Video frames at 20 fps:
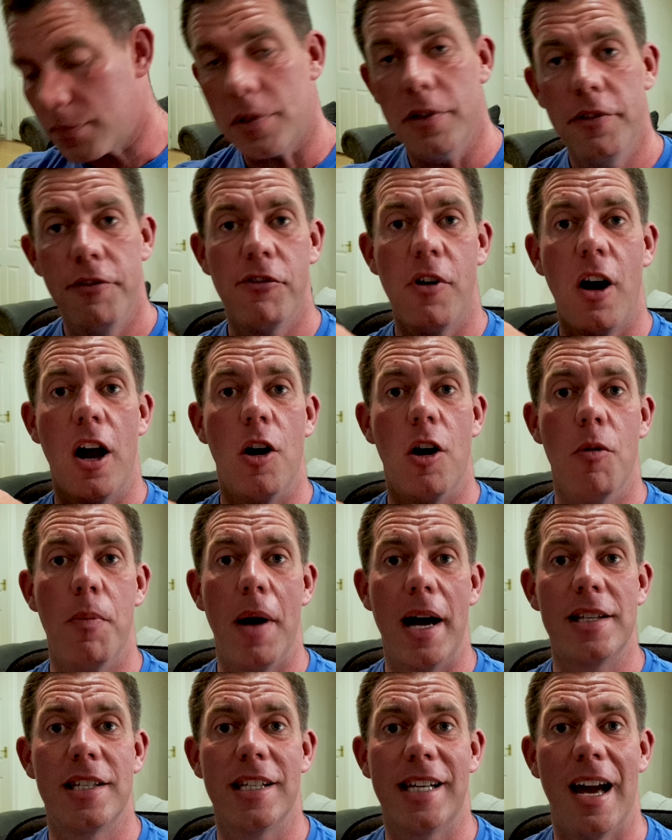throw it all
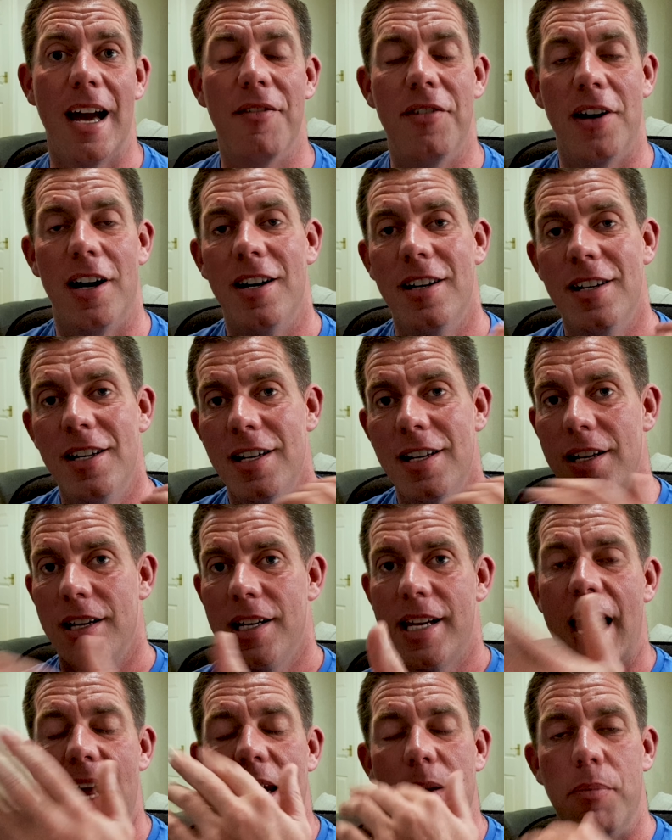back together,
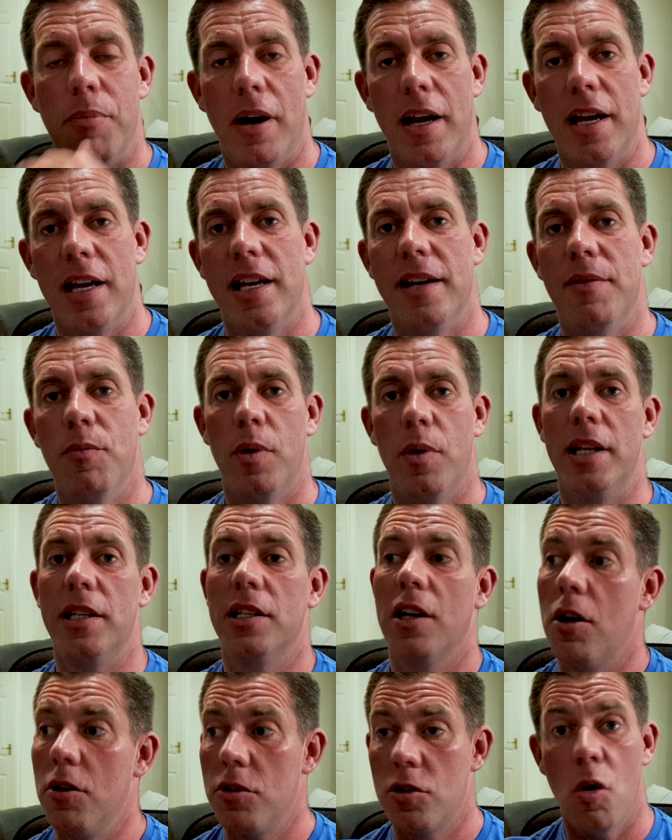calibrate it in
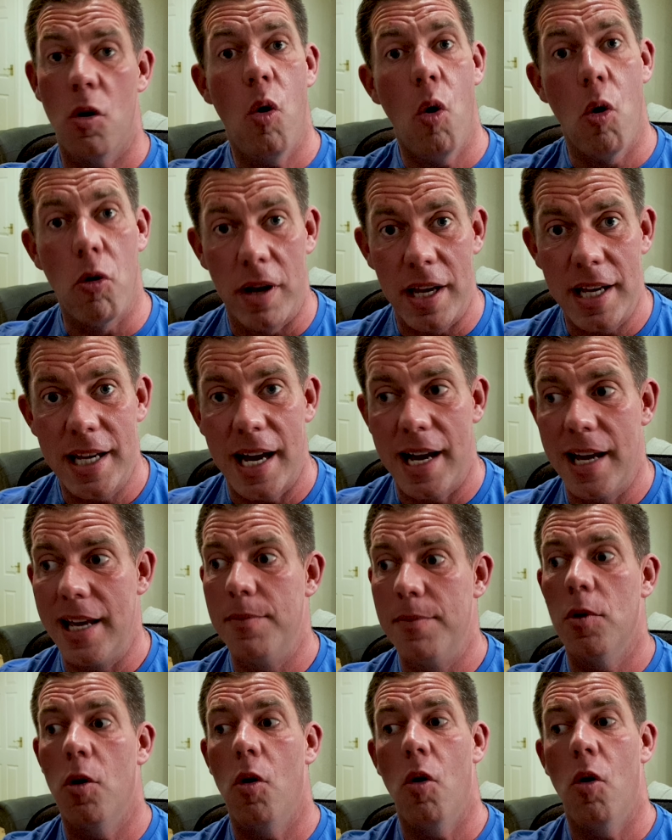Windows or in game,